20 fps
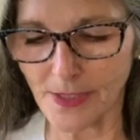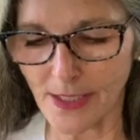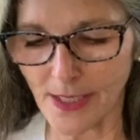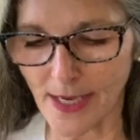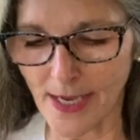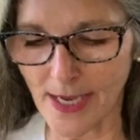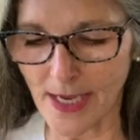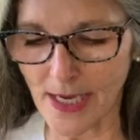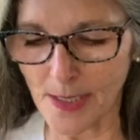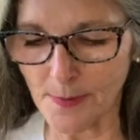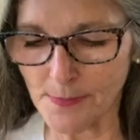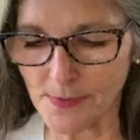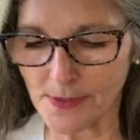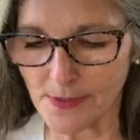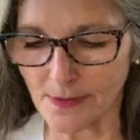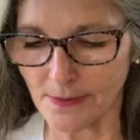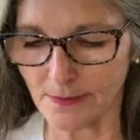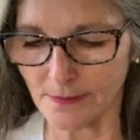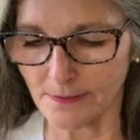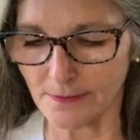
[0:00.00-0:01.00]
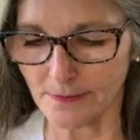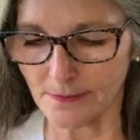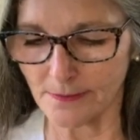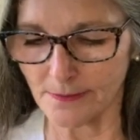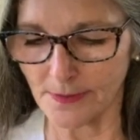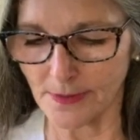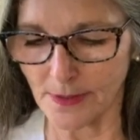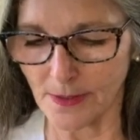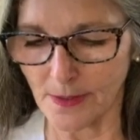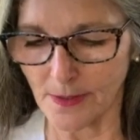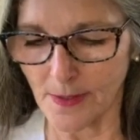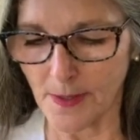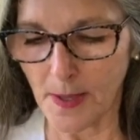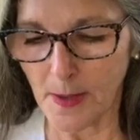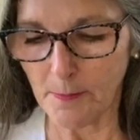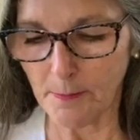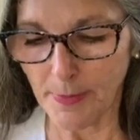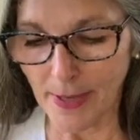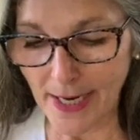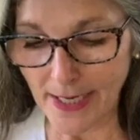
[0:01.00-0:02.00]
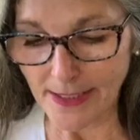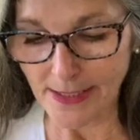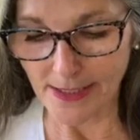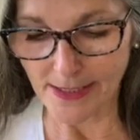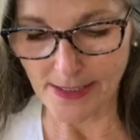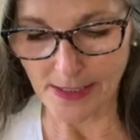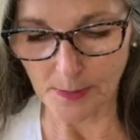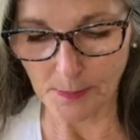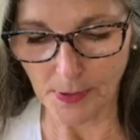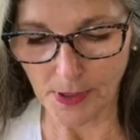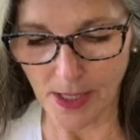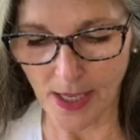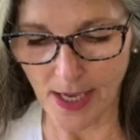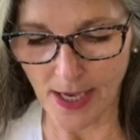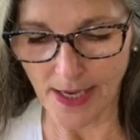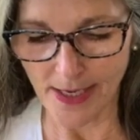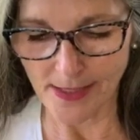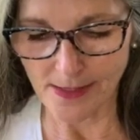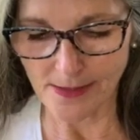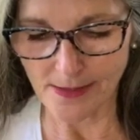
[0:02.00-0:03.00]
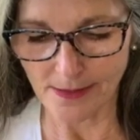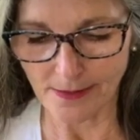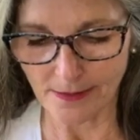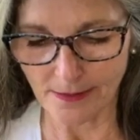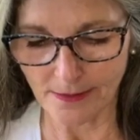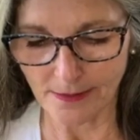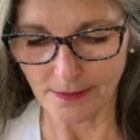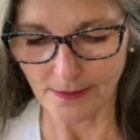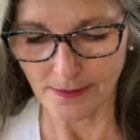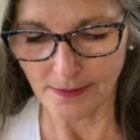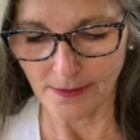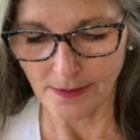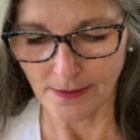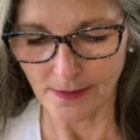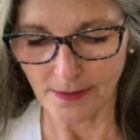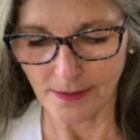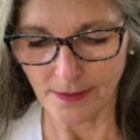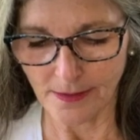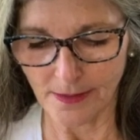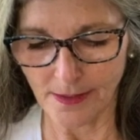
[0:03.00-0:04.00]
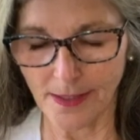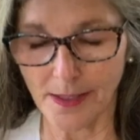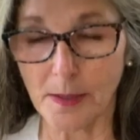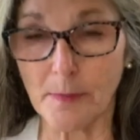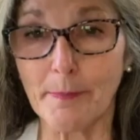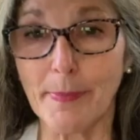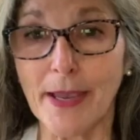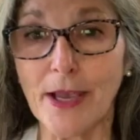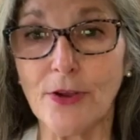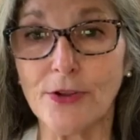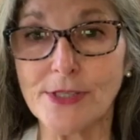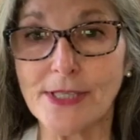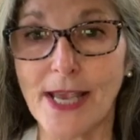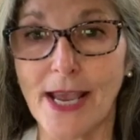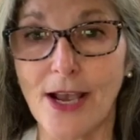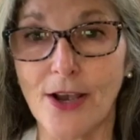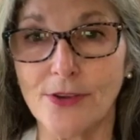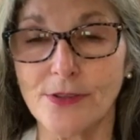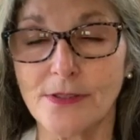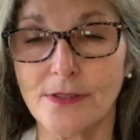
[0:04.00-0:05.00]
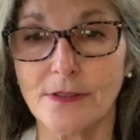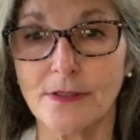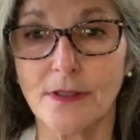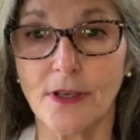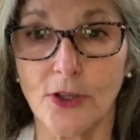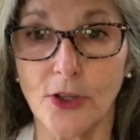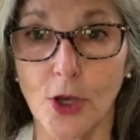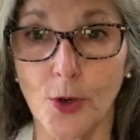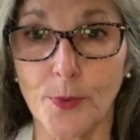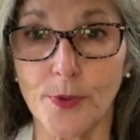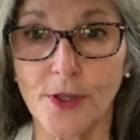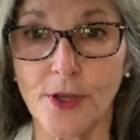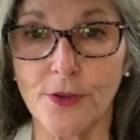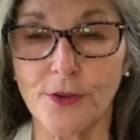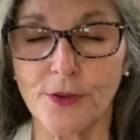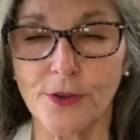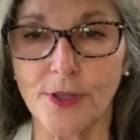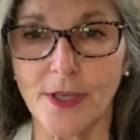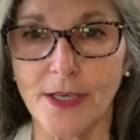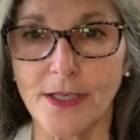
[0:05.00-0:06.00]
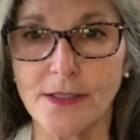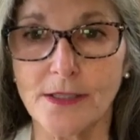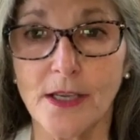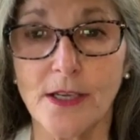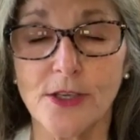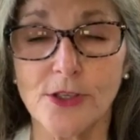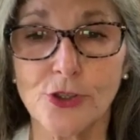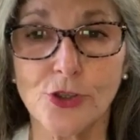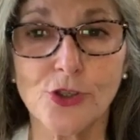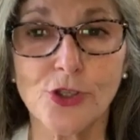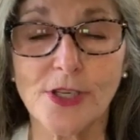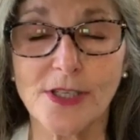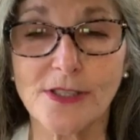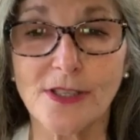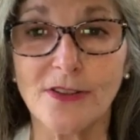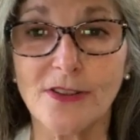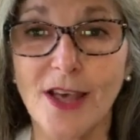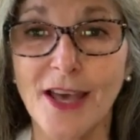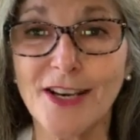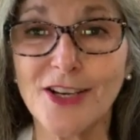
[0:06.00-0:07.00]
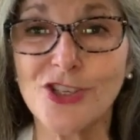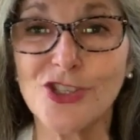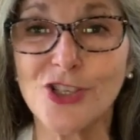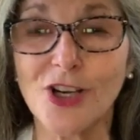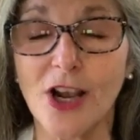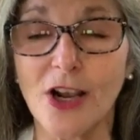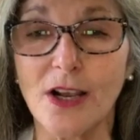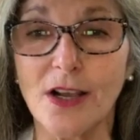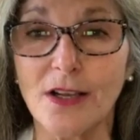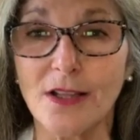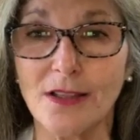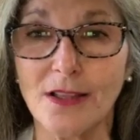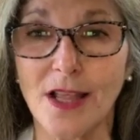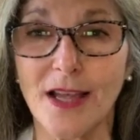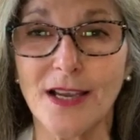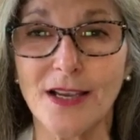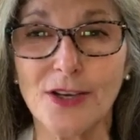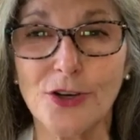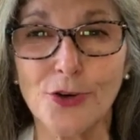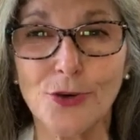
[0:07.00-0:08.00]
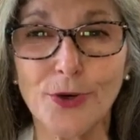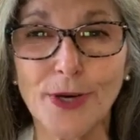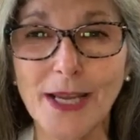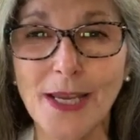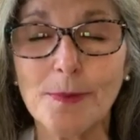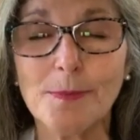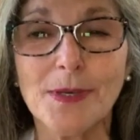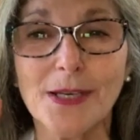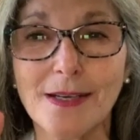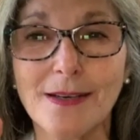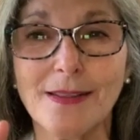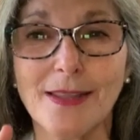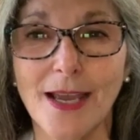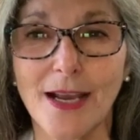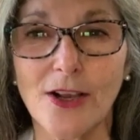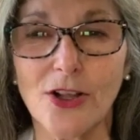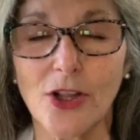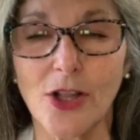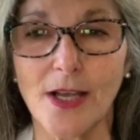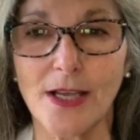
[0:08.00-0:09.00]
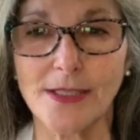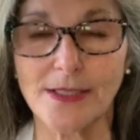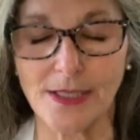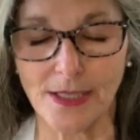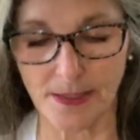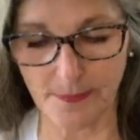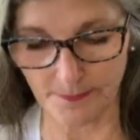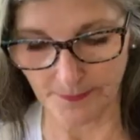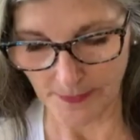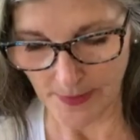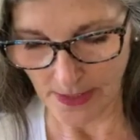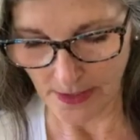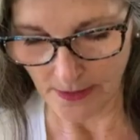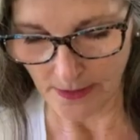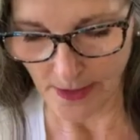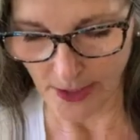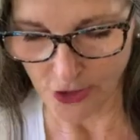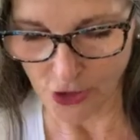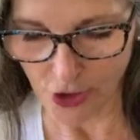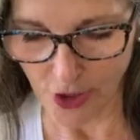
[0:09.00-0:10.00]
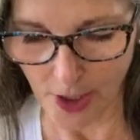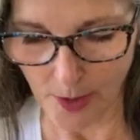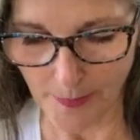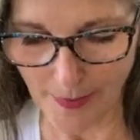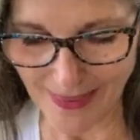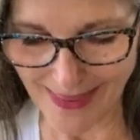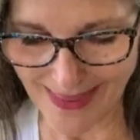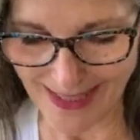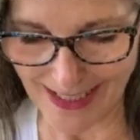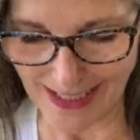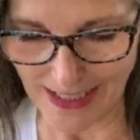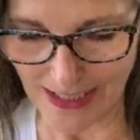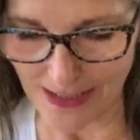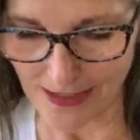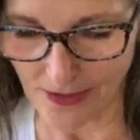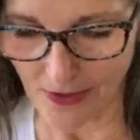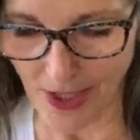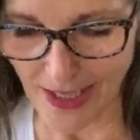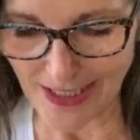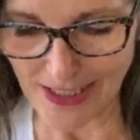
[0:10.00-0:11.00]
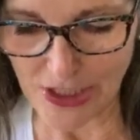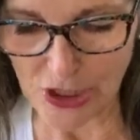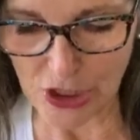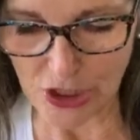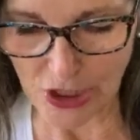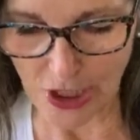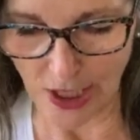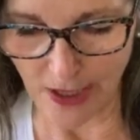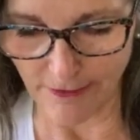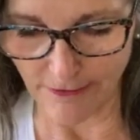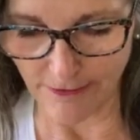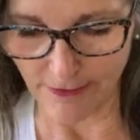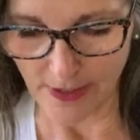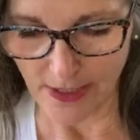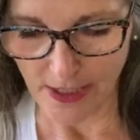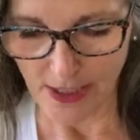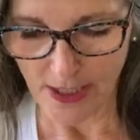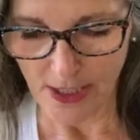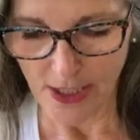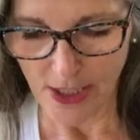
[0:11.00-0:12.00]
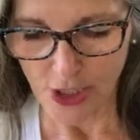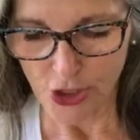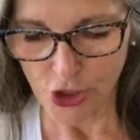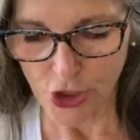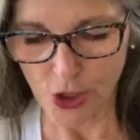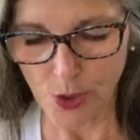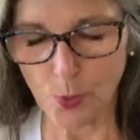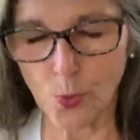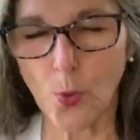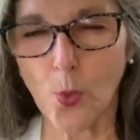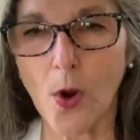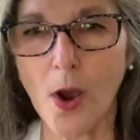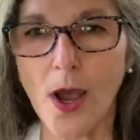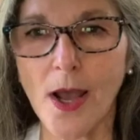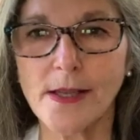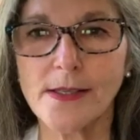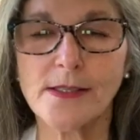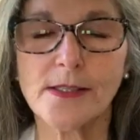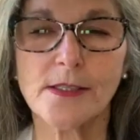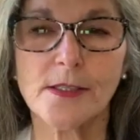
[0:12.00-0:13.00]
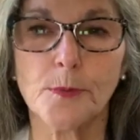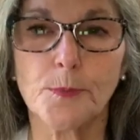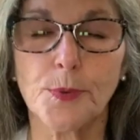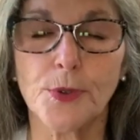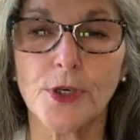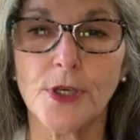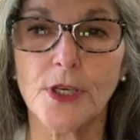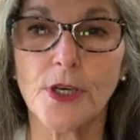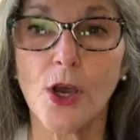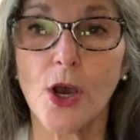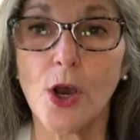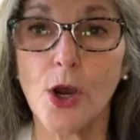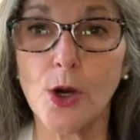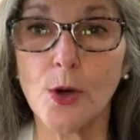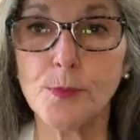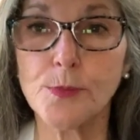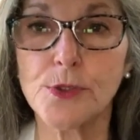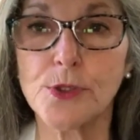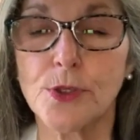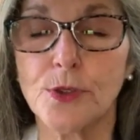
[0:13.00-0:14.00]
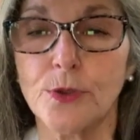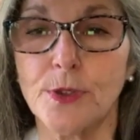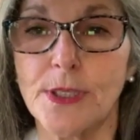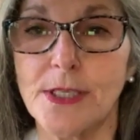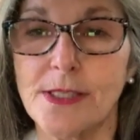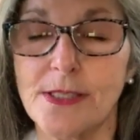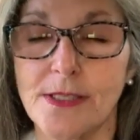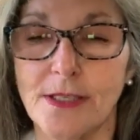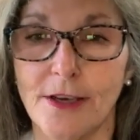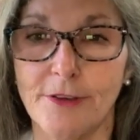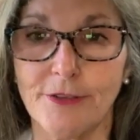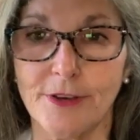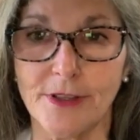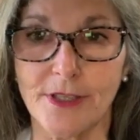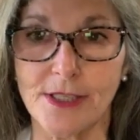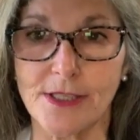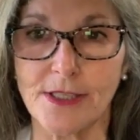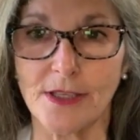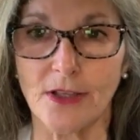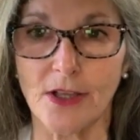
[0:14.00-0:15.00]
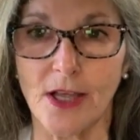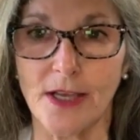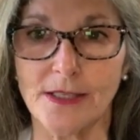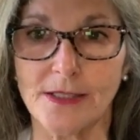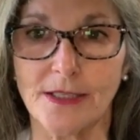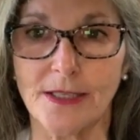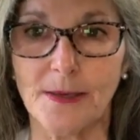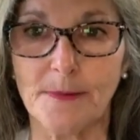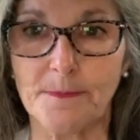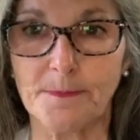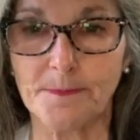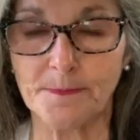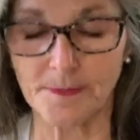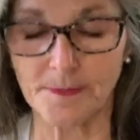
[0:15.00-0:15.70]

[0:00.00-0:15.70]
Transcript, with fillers: games, painting supplies, and a bounce house, along with other things. So she has a lot of junk crammed into that closet. Not junk, but things, a lot of stuff. She wants to put homeschooling stuff in this closet,